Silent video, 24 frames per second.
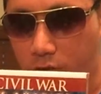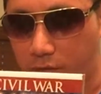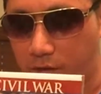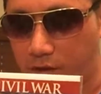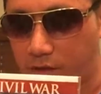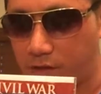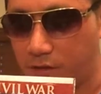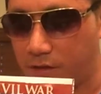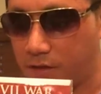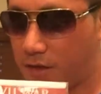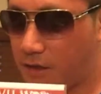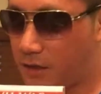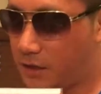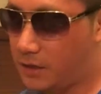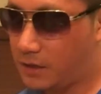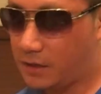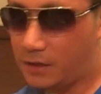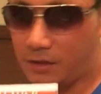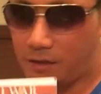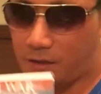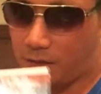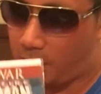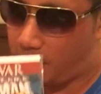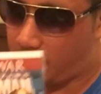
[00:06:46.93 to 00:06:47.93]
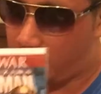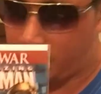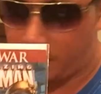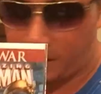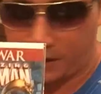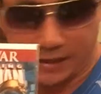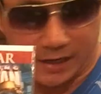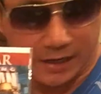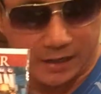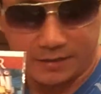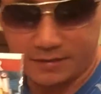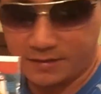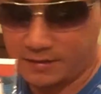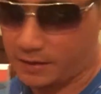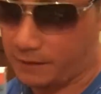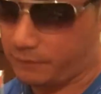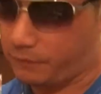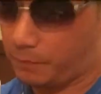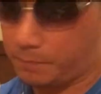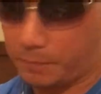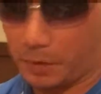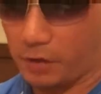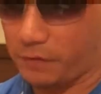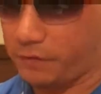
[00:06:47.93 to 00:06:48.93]
credit. You gotta stay
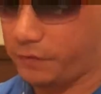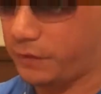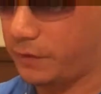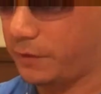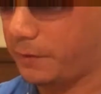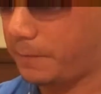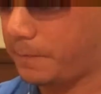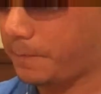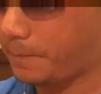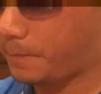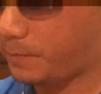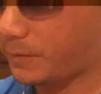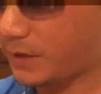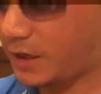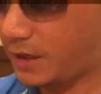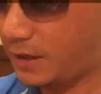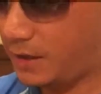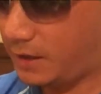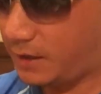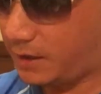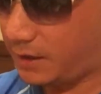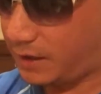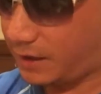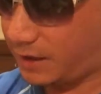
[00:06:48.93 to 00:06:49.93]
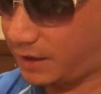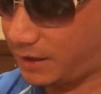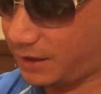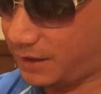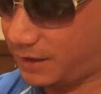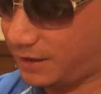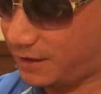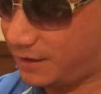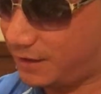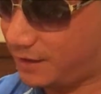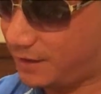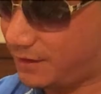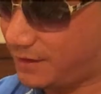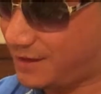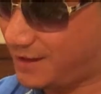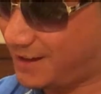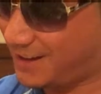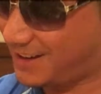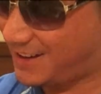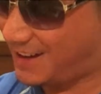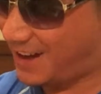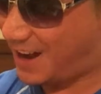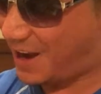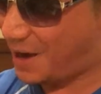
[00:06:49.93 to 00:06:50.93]
for both of them. And
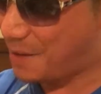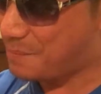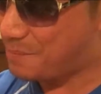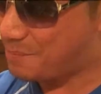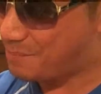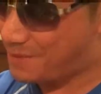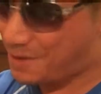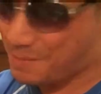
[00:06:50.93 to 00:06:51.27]
I'm,